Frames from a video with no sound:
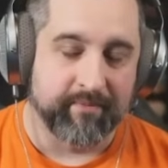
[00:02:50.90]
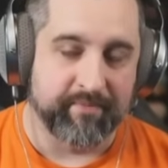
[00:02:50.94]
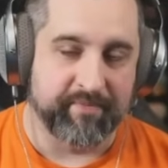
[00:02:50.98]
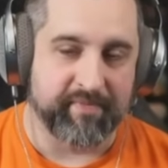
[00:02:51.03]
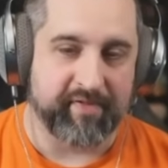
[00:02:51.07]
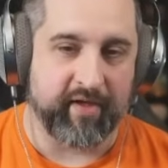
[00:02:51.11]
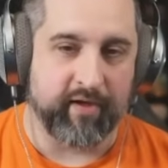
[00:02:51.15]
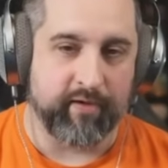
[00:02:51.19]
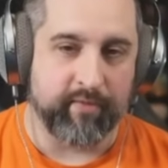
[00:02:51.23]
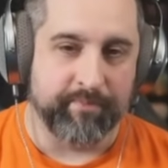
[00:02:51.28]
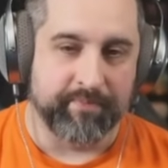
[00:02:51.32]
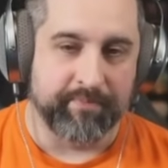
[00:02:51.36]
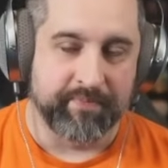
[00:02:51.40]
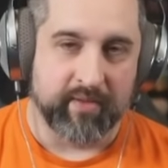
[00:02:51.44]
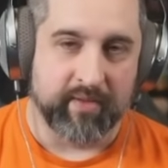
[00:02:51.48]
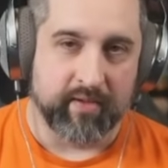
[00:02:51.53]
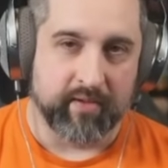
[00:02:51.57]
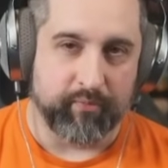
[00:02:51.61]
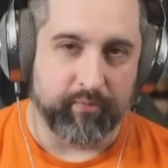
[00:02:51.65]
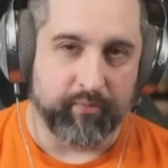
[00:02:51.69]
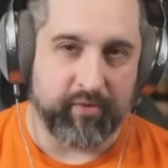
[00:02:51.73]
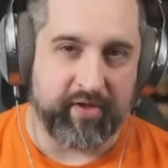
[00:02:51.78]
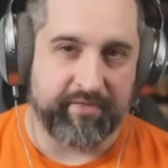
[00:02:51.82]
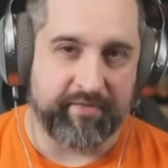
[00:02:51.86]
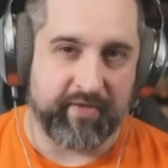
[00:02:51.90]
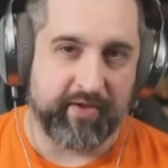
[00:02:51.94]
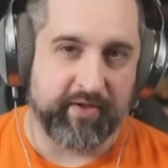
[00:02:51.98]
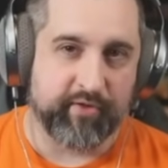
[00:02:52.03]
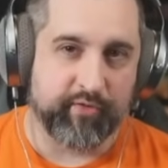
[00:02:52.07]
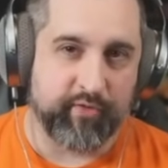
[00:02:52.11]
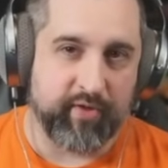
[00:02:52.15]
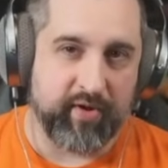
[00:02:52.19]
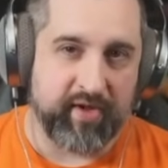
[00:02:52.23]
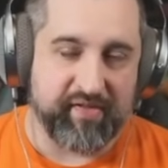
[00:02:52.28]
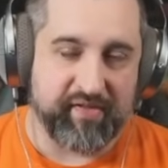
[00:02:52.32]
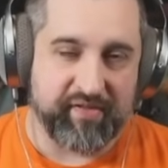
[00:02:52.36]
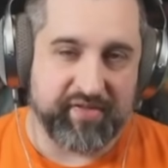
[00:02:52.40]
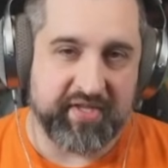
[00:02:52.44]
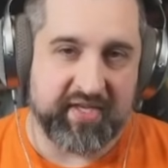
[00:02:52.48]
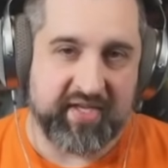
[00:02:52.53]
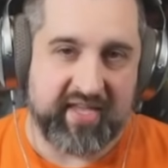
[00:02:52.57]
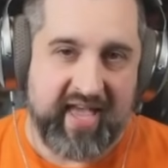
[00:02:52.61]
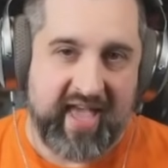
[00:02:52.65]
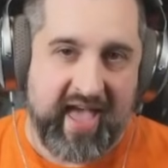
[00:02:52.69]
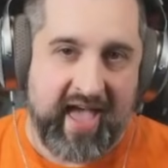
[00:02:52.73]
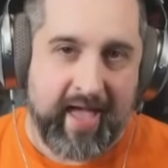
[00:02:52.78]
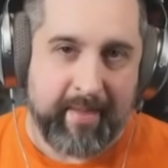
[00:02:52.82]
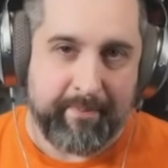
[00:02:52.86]
So we've increased the
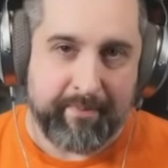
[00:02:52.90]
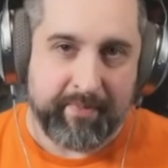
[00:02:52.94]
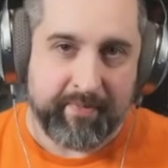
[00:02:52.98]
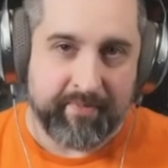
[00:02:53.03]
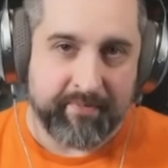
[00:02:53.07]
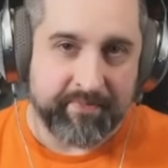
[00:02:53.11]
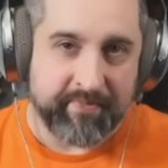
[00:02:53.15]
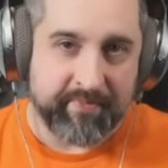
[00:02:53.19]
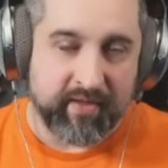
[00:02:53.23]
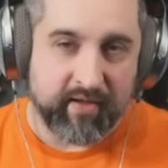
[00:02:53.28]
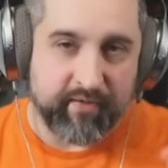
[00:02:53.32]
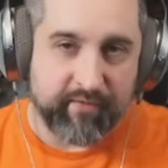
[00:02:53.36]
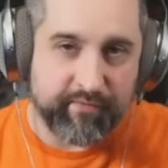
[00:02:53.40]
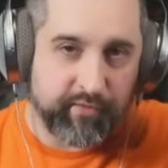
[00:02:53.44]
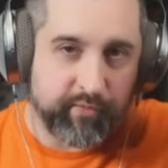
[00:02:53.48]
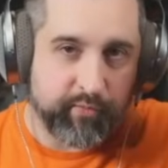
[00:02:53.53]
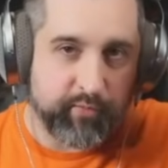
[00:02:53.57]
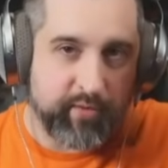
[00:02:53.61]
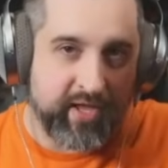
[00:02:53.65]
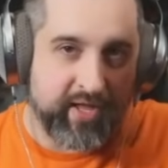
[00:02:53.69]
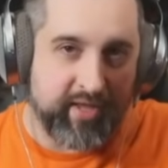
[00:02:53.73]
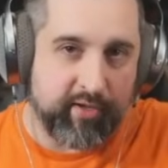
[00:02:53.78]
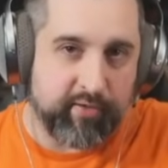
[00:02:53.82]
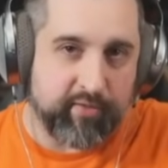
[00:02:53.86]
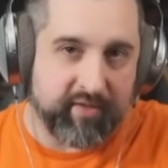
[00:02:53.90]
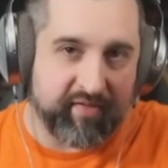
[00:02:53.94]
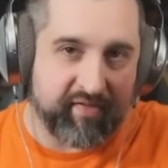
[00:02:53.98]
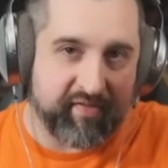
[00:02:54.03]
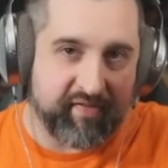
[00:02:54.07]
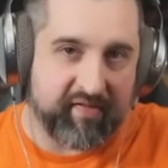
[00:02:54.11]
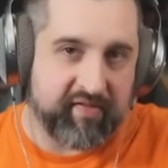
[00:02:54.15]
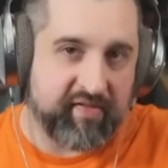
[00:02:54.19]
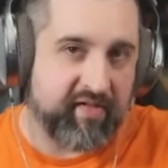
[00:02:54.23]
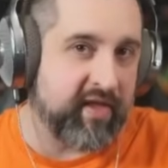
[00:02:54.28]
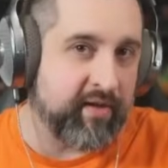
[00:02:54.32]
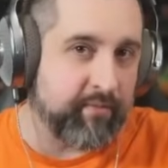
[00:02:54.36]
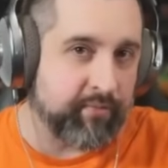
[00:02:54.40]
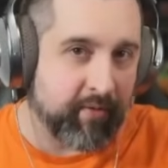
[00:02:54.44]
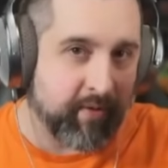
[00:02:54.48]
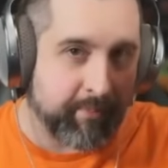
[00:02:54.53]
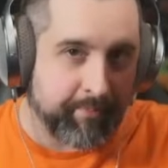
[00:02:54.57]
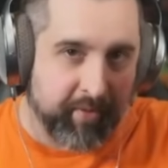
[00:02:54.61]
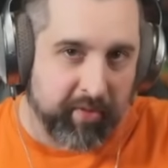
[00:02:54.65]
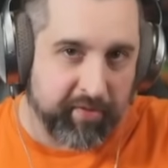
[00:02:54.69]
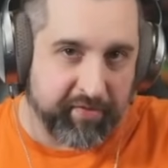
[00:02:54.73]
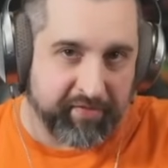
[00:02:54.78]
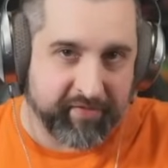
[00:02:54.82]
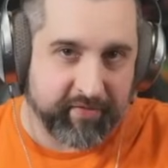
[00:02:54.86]
gap for when you could see
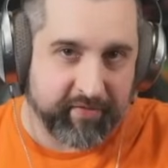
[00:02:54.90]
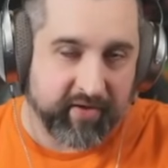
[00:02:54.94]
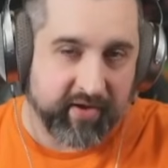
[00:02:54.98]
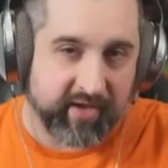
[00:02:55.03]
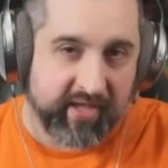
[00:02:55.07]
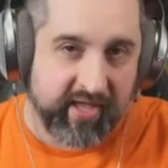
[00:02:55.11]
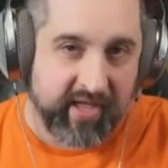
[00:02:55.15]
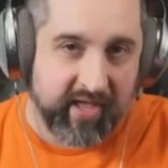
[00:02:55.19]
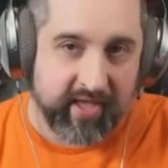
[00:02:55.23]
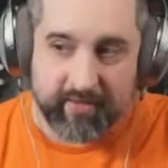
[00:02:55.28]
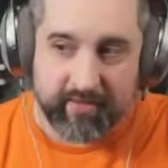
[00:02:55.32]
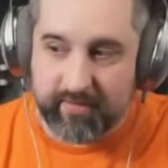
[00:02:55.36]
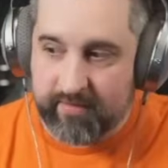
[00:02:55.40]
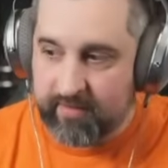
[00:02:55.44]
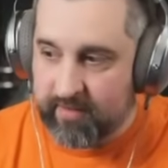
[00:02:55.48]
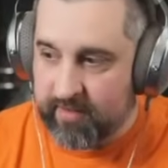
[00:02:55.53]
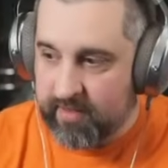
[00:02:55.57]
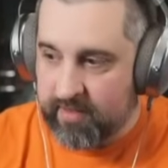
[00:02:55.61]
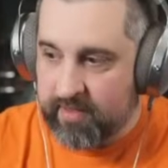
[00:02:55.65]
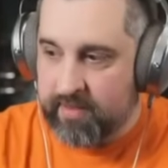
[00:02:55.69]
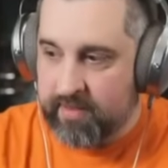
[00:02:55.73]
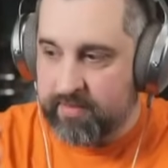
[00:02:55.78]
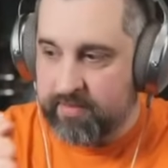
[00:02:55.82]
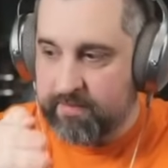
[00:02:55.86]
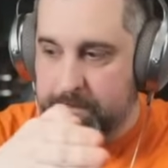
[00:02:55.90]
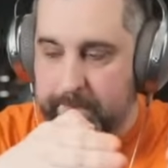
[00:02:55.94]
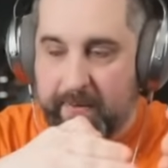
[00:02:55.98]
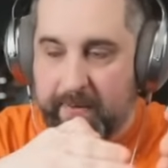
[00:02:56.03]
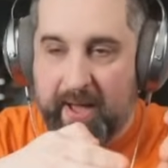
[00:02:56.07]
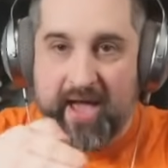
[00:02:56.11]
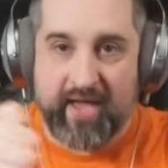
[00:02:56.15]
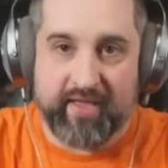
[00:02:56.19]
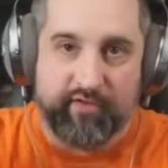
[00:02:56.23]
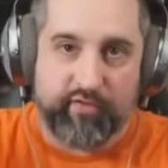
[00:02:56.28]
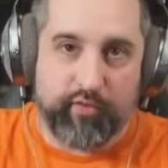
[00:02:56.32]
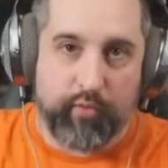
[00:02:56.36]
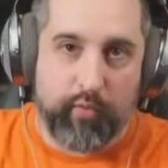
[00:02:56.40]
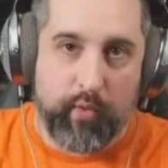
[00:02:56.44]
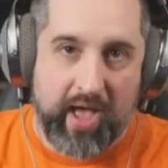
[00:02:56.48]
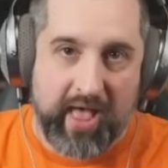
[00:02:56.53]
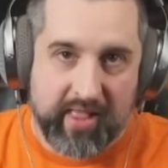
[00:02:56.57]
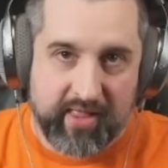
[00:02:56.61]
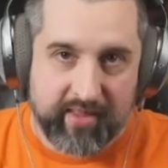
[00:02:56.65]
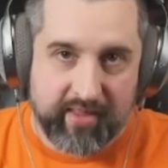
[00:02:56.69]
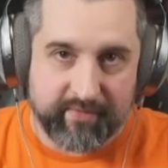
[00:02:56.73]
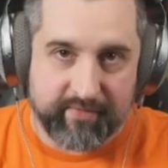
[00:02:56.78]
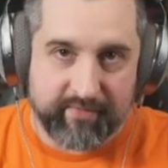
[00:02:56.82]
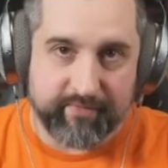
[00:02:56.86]
Repulsor again by
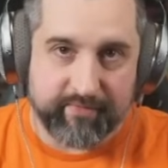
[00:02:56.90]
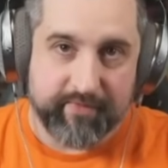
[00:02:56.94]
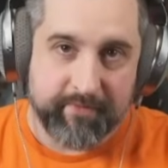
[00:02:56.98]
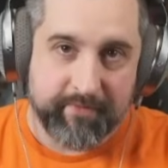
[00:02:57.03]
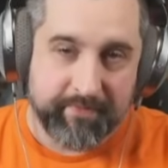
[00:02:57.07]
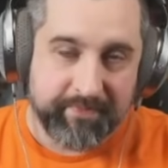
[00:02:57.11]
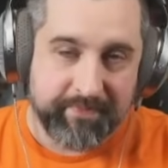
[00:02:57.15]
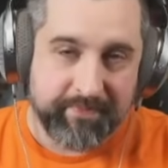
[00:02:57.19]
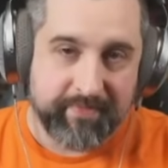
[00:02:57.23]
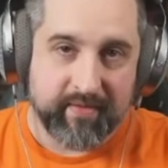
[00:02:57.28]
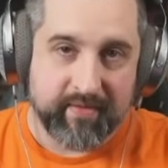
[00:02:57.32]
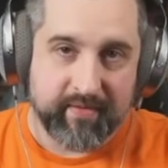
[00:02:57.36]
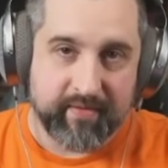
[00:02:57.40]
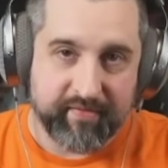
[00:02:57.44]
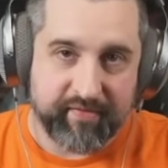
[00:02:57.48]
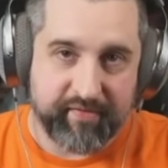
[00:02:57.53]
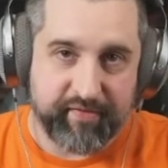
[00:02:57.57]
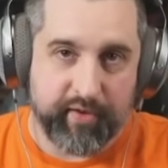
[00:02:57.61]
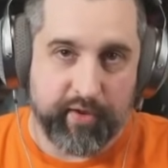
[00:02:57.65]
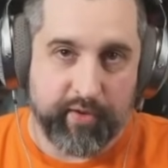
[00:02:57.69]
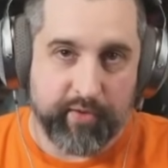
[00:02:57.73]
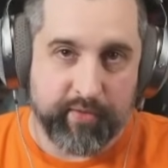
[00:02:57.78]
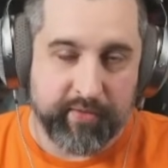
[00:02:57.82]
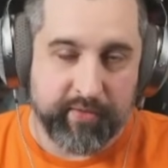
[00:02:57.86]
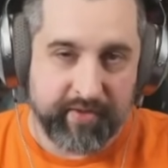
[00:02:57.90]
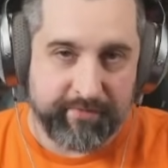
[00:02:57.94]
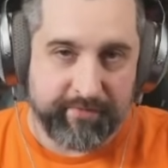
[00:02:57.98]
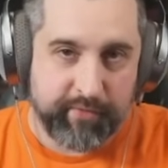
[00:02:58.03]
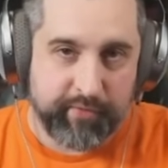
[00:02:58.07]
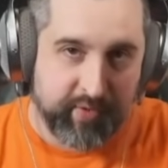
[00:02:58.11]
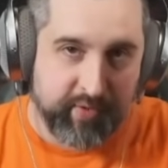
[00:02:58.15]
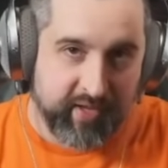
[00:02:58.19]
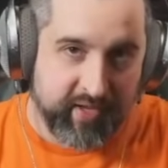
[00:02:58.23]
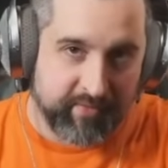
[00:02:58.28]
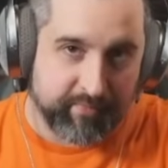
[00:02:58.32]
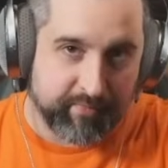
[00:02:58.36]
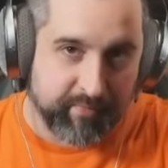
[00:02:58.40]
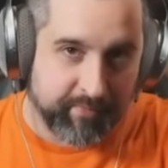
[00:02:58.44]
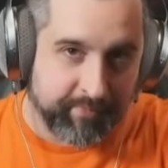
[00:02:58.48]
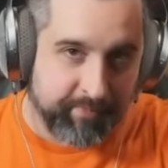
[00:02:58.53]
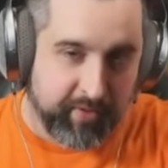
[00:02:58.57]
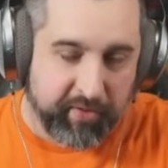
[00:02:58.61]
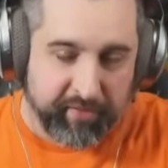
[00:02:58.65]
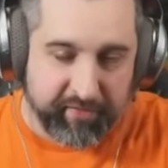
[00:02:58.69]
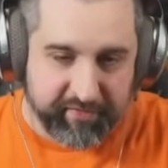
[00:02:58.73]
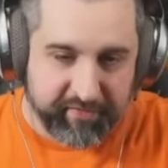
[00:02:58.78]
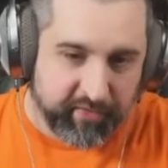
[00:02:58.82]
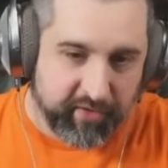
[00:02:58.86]
12. So if you hit
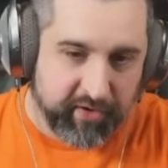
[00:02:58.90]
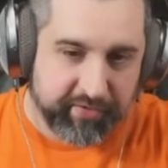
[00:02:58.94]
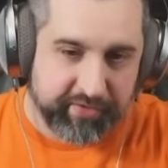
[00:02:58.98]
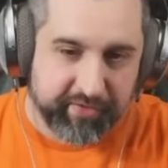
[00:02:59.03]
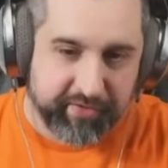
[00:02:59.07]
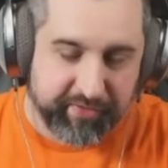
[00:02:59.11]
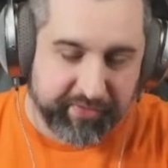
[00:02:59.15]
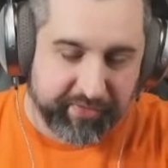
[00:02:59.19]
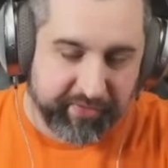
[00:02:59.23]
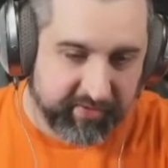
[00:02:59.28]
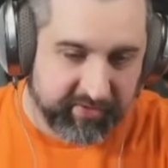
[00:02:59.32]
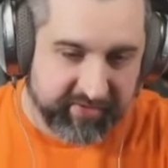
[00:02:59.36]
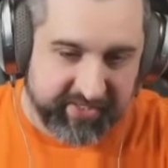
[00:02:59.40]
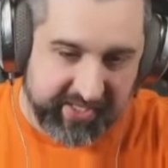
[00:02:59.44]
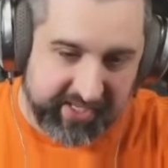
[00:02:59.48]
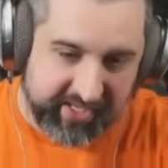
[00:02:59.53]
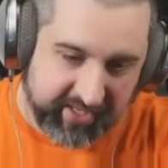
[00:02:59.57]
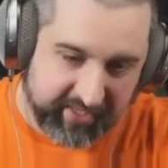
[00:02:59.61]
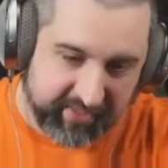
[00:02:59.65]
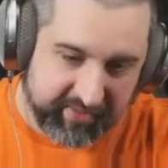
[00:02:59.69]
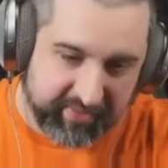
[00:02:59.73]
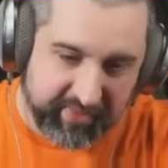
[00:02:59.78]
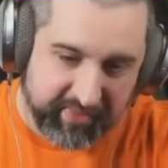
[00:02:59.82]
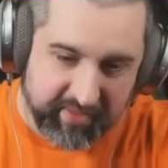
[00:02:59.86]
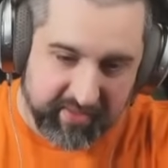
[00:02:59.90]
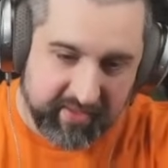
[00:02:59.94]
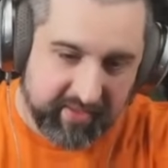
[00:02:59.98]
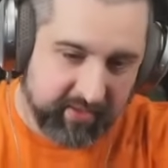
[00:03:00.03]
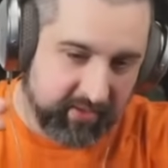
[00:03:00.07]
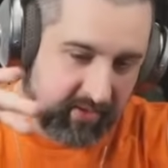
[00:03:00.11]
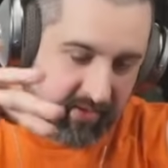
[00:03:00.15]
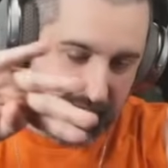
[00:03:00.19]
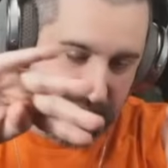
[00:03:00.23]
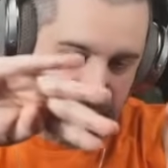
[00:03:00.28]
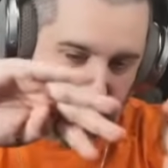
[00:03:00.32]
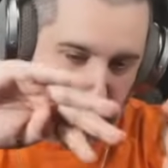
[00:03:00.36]
Repulsor on your 13th, the